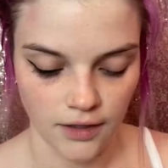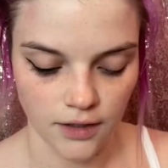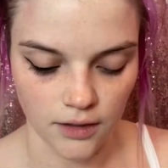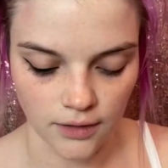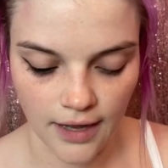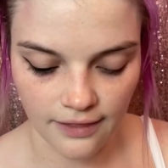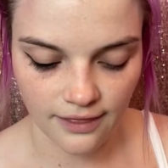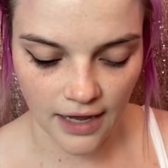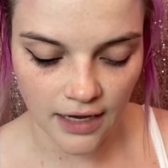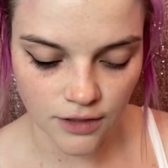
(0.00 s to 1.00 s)
Gonna let
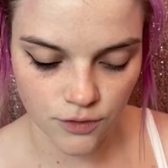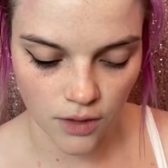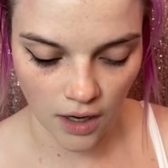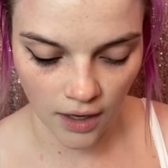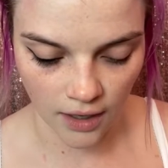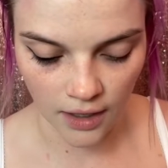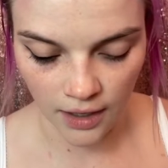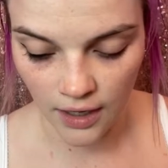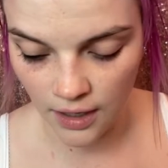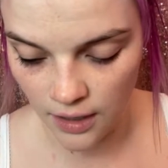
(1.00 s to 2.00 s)
that
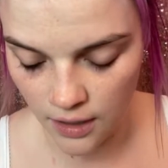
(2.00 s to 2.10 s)
dry